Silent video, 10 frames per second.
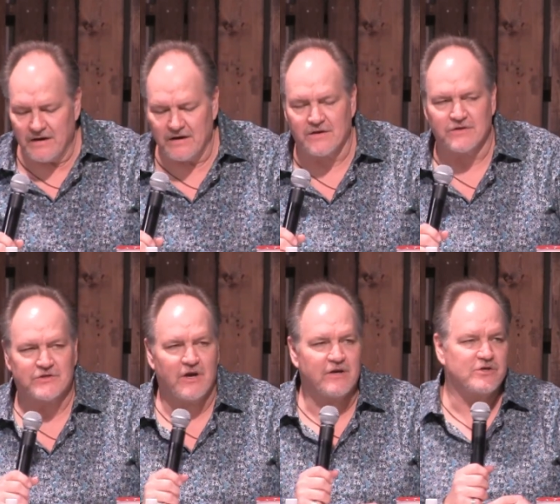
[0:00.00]

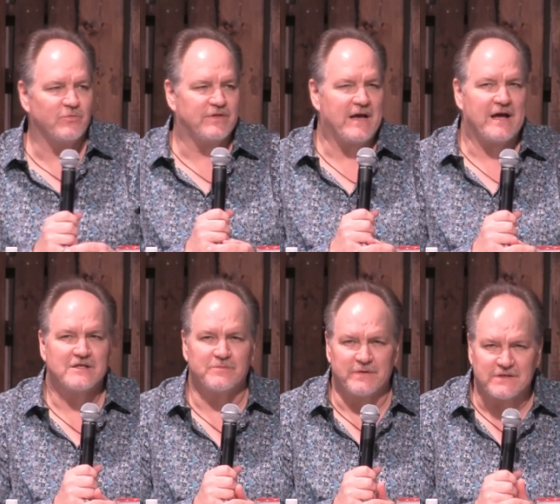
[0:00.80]
conjunction with that
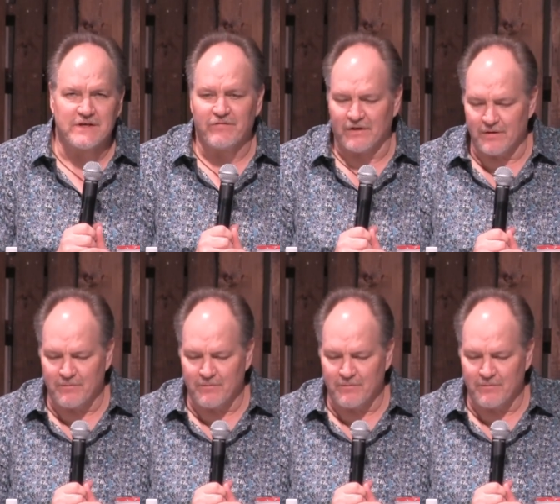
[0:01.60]
specifically